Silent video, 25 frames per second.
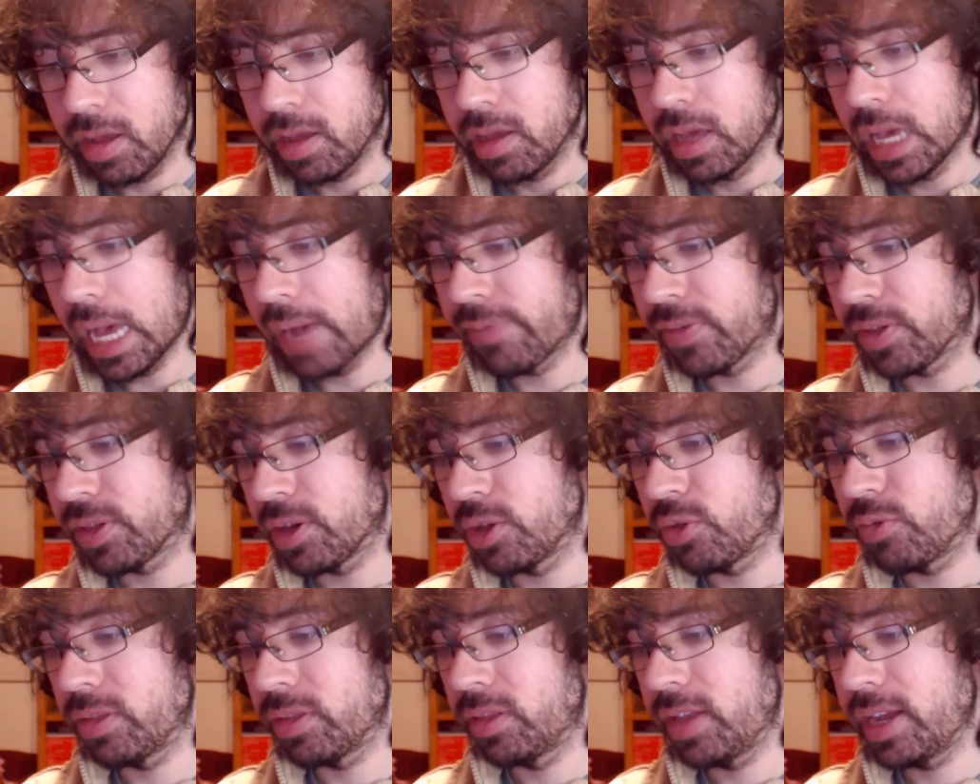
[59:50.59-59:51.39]
Half a
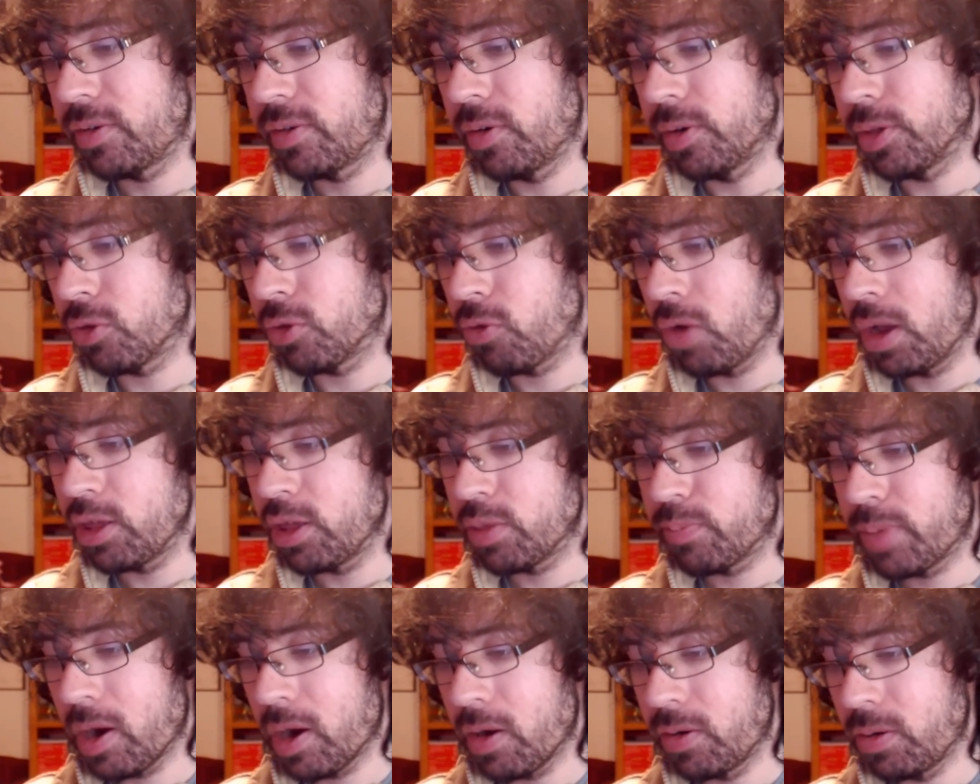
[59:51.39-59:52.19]
century later, a strange
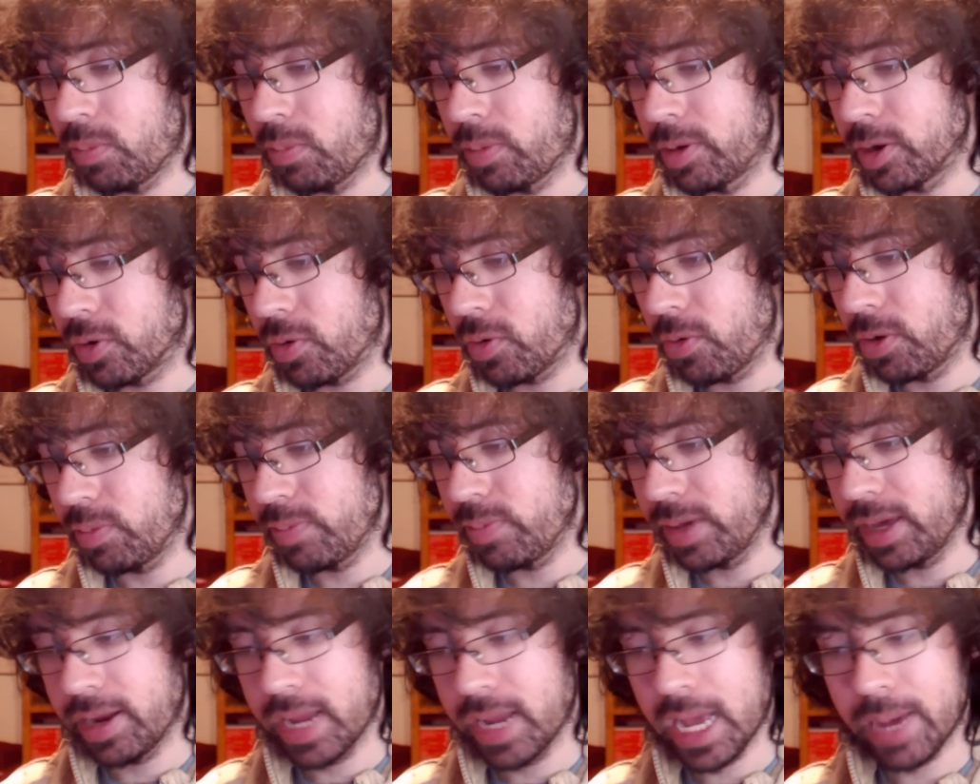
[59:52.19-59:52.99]
paranormal occurrence
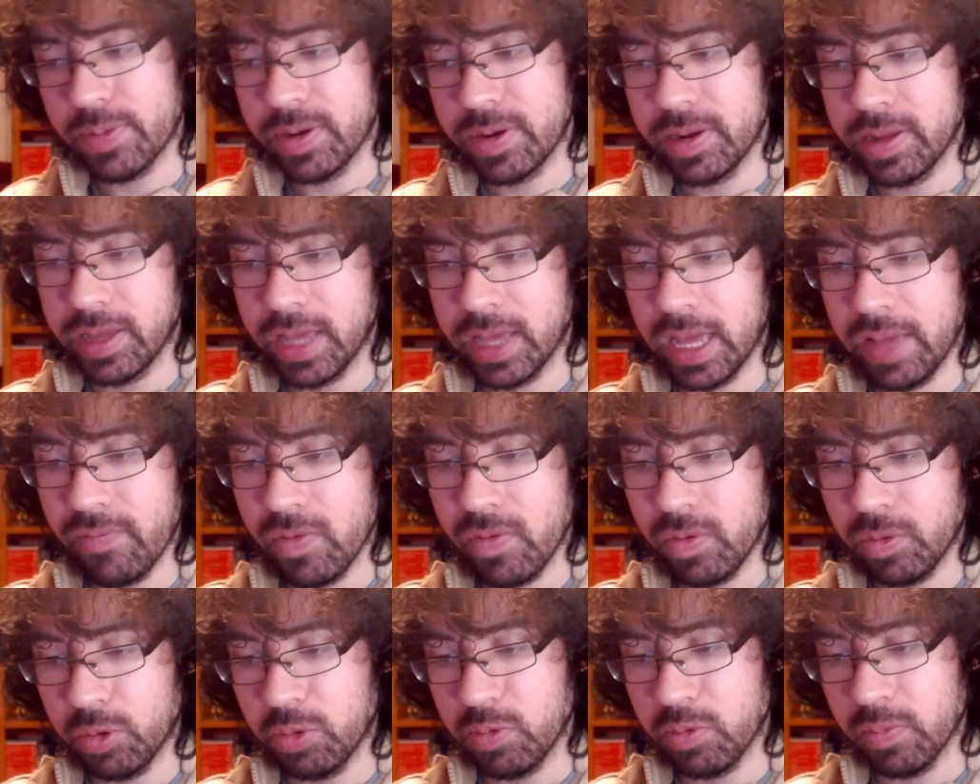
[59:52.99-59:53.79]
began happening in K
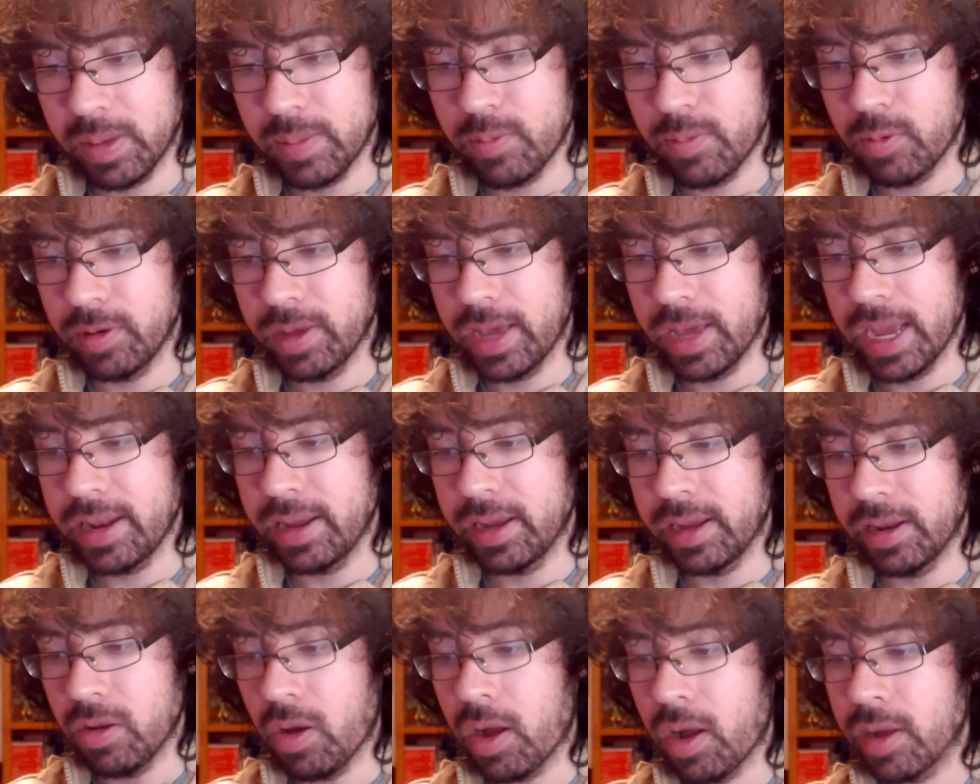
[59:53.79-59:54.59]
Village, with people gaining
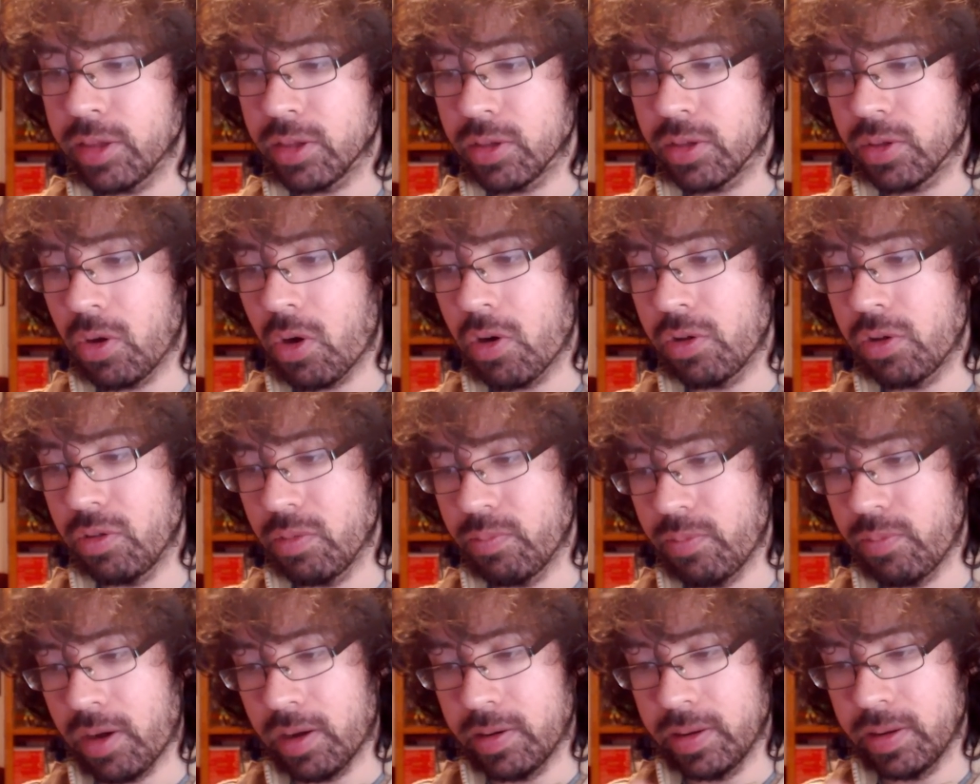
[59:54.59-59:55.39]
an odd scar on their
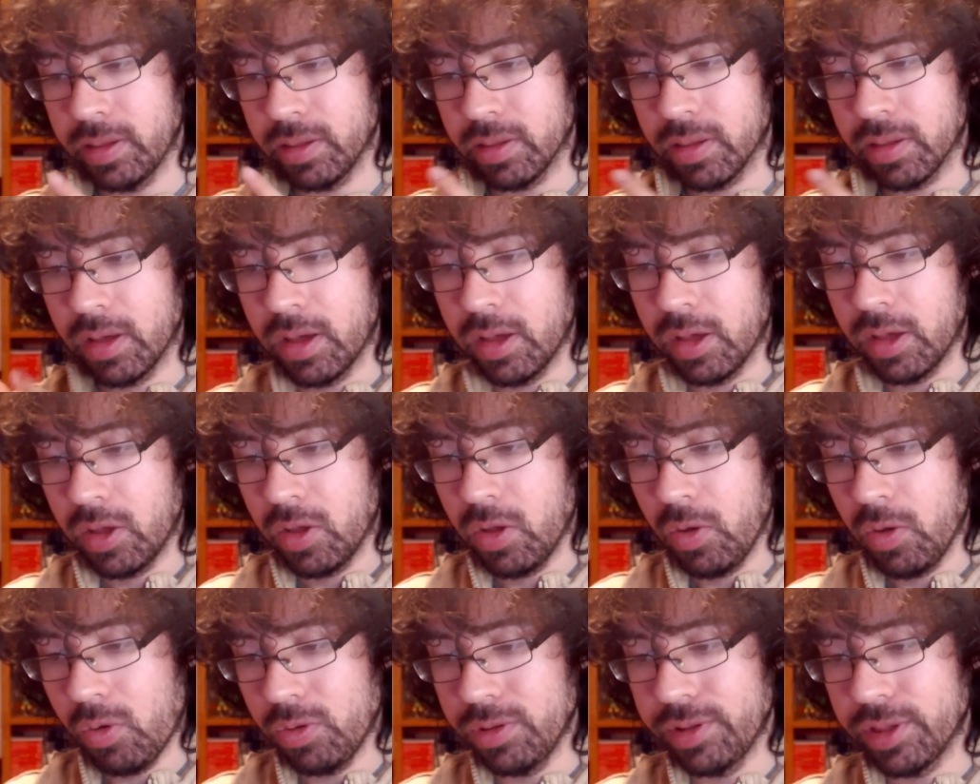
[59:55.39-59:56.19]
bodies,
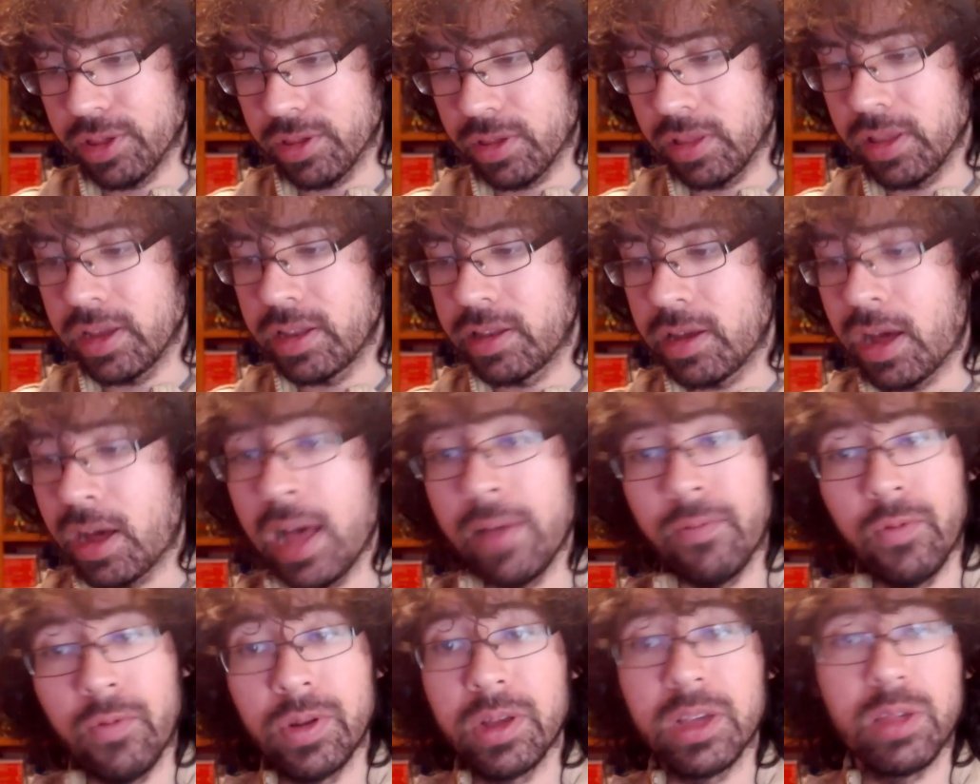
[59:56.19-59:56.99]
only to suddenly die
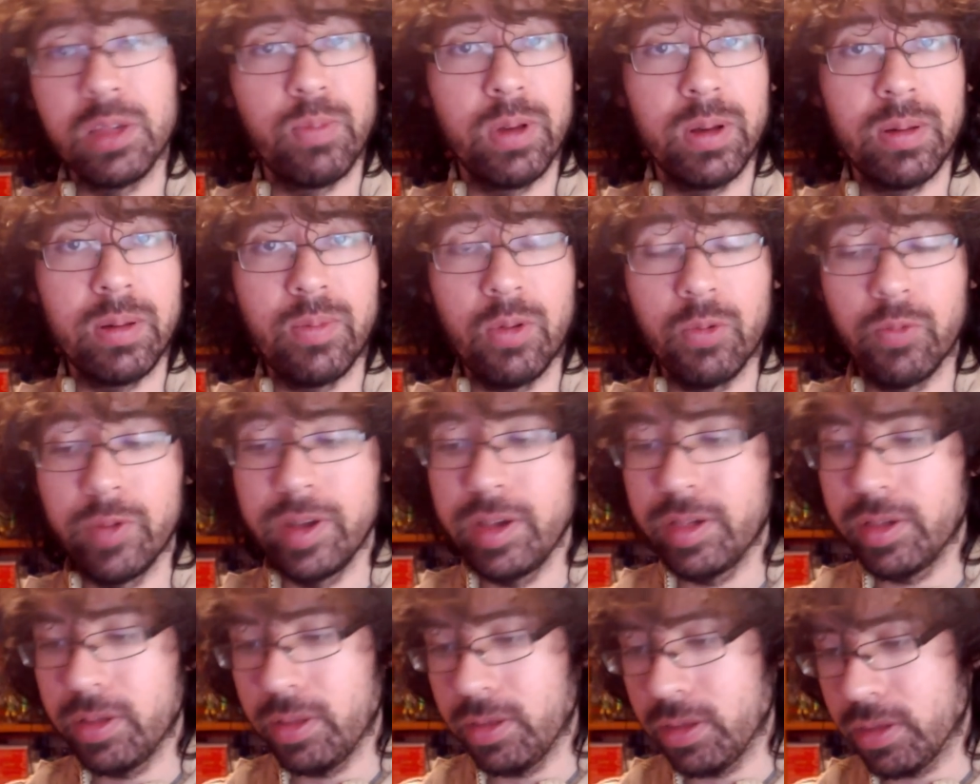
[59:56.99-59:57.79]
for inexplicable
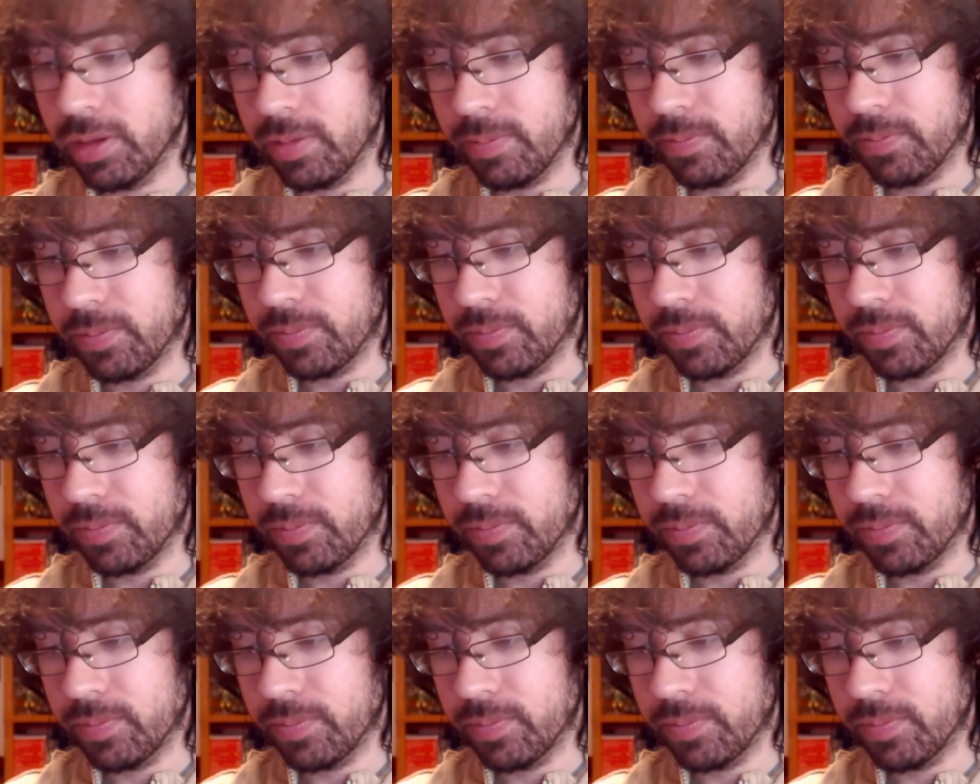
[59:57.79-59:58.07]
reasons.